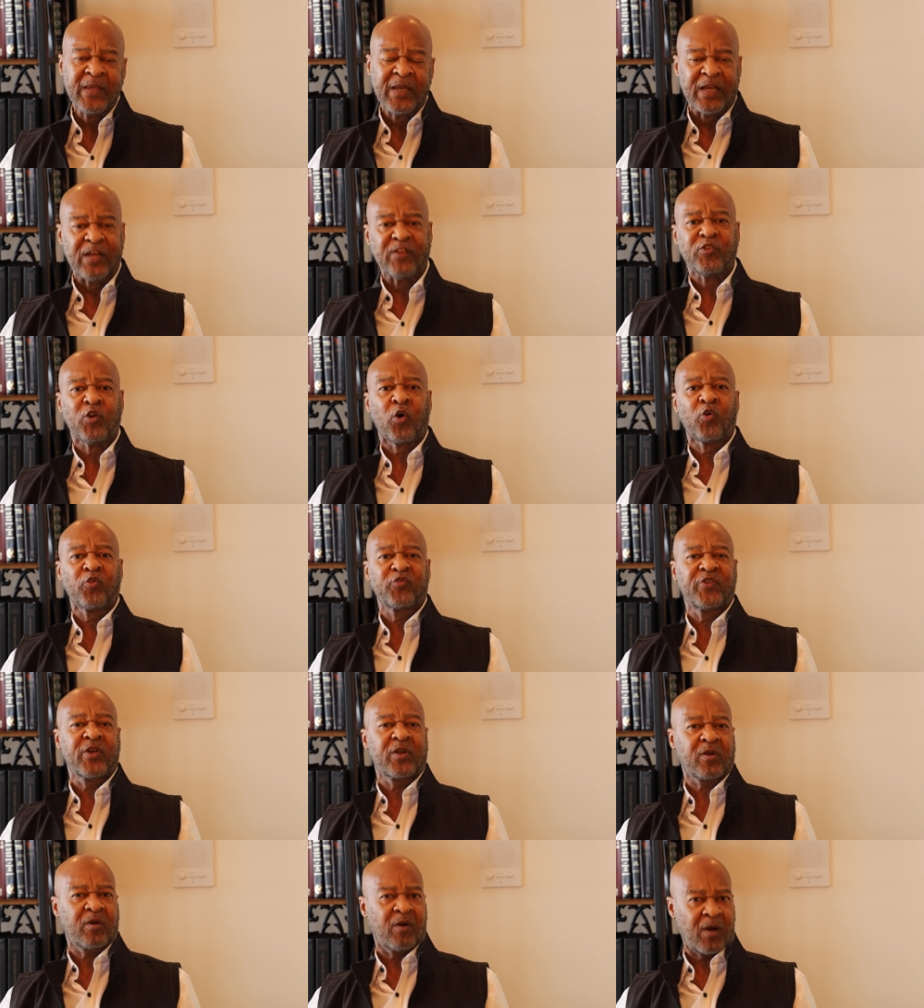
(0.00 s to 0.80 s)
And
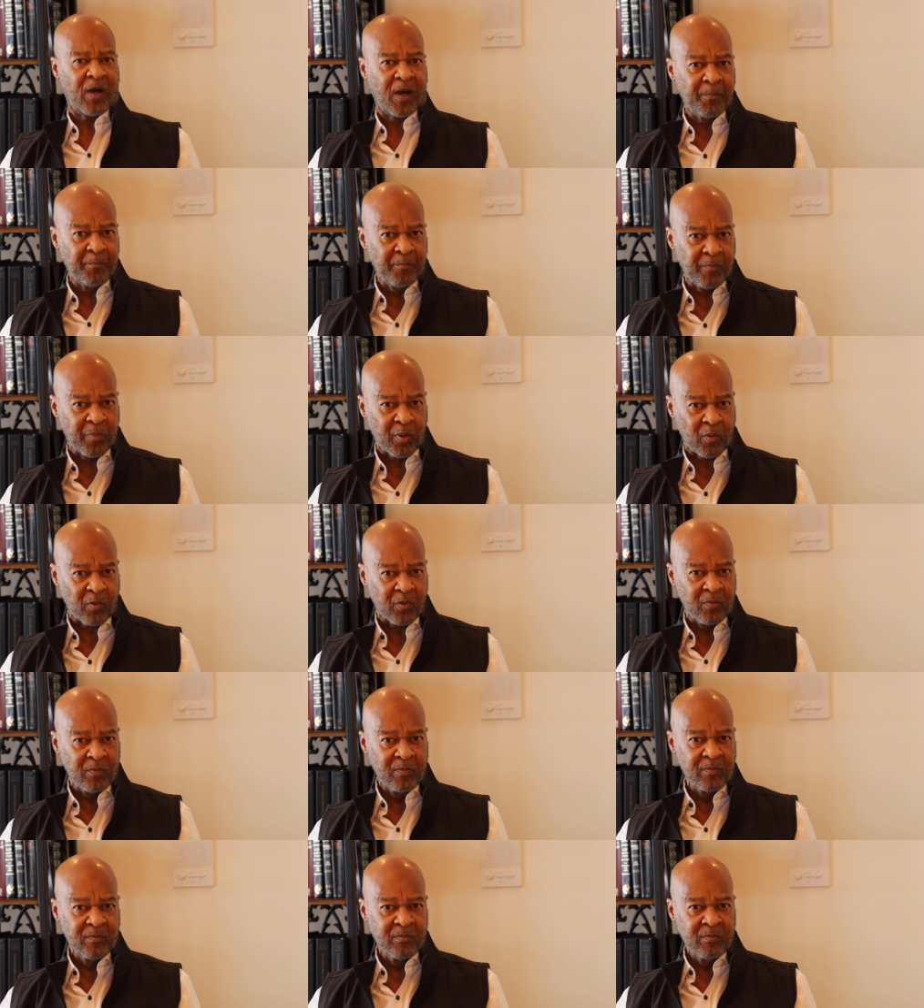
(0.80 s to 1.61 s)
those that are
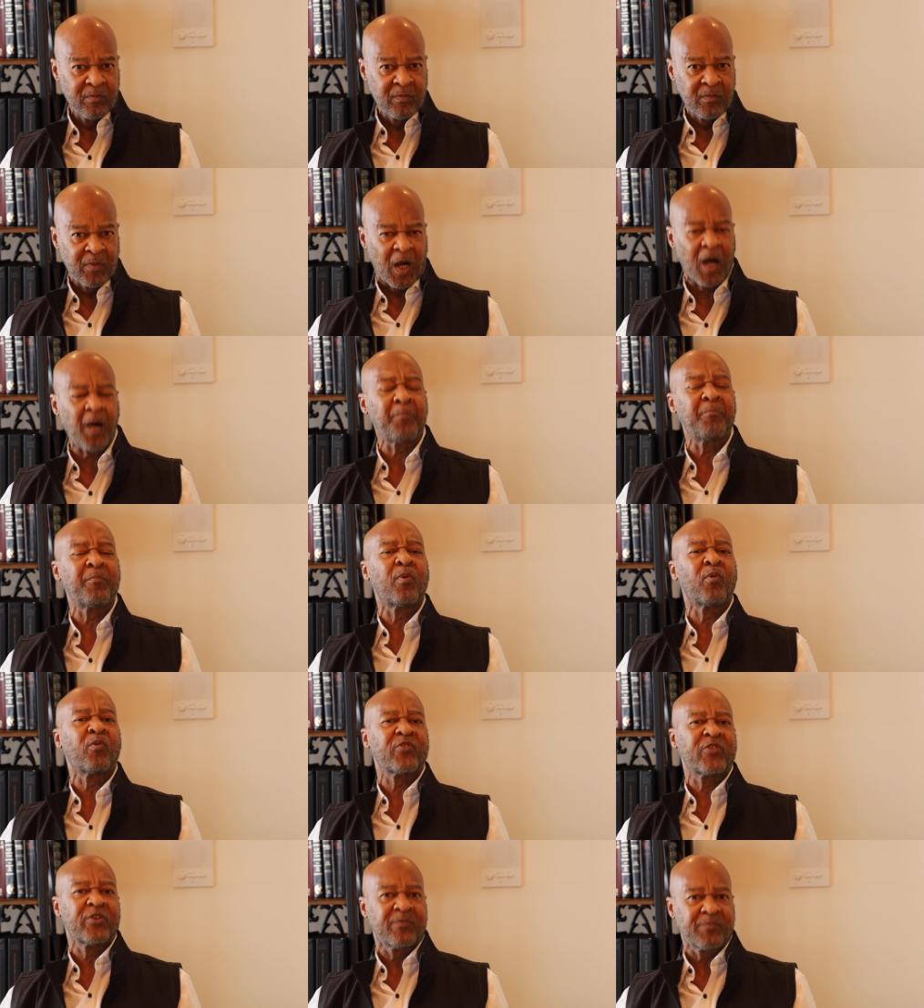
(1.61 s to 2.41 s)
humble,
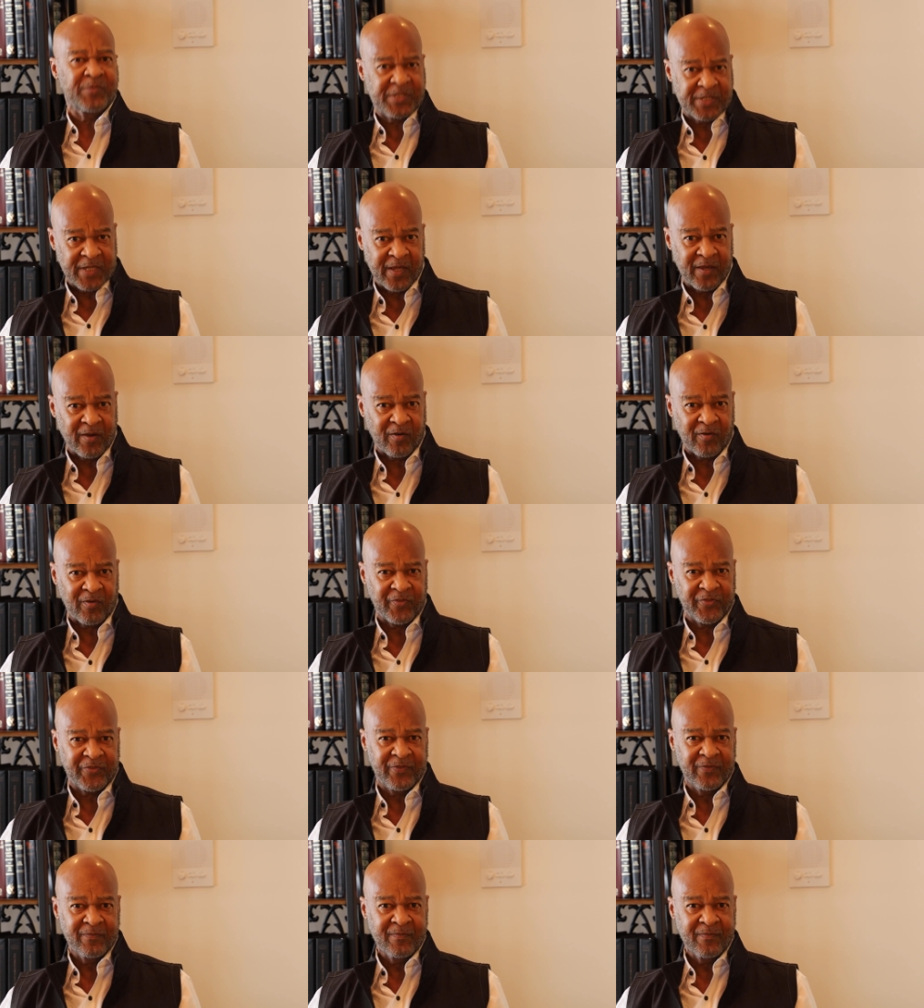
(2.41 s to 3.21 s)
humble
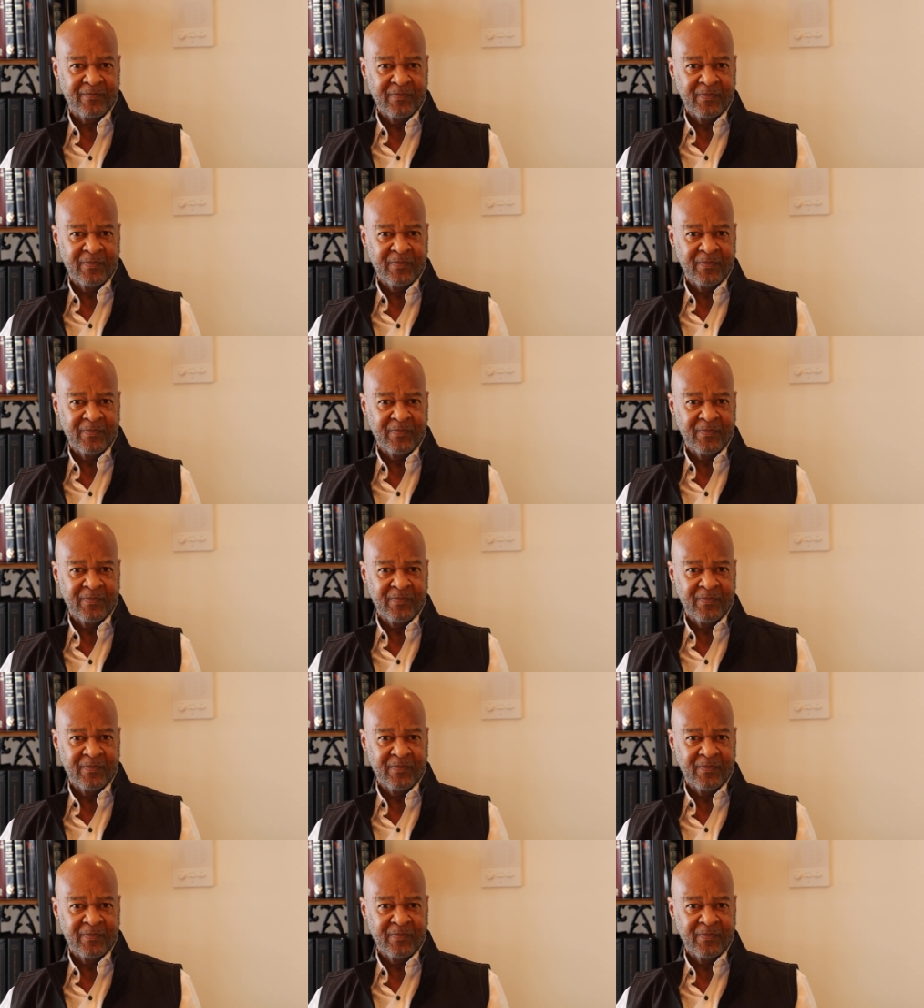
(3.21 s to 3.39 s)
themselves.